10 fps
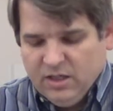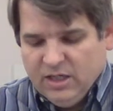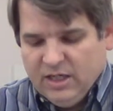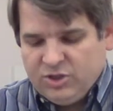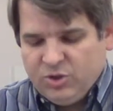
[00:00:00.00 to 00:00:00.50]

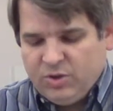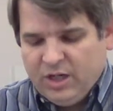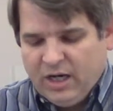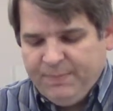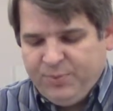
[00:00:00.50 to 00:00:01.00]
And so
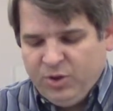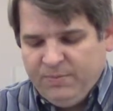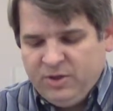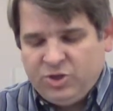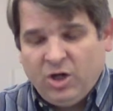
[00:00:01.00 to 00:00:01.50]
God put
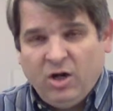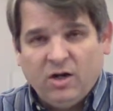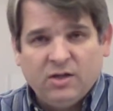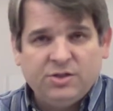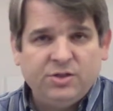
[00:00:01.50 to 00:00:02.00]
him in
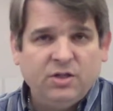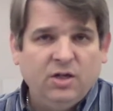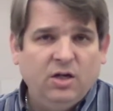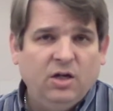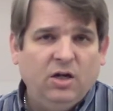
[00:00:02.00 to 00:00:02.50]
charge
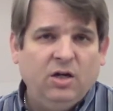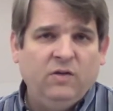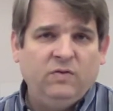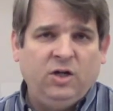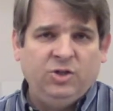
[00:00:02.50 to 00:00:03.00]

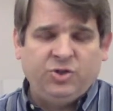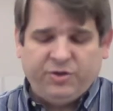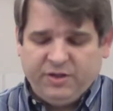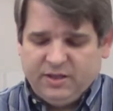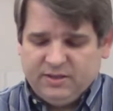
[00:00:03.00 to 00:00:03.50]
of larger
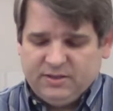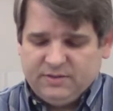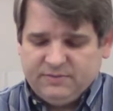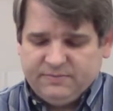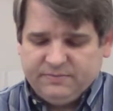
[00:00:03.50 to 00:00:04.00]

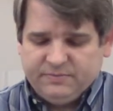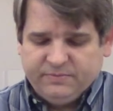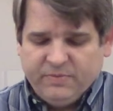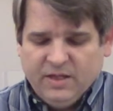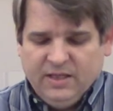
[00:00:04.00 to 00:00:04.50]
things.
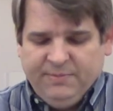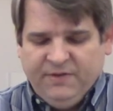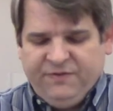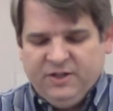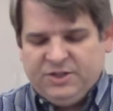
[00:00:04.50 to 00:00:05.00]
Let
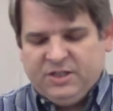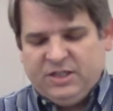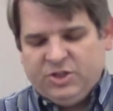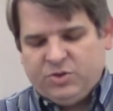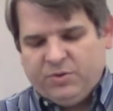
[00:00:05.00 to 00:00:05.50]
me finish this
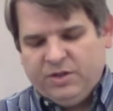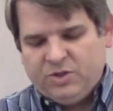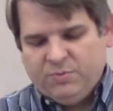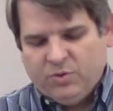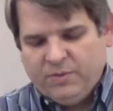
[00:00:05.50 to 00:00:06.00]
history
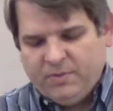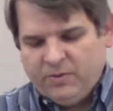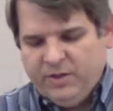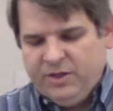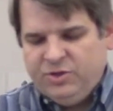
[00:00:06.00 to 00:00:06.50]
this morning by
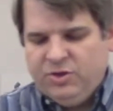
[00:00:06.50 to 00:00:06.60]
reading to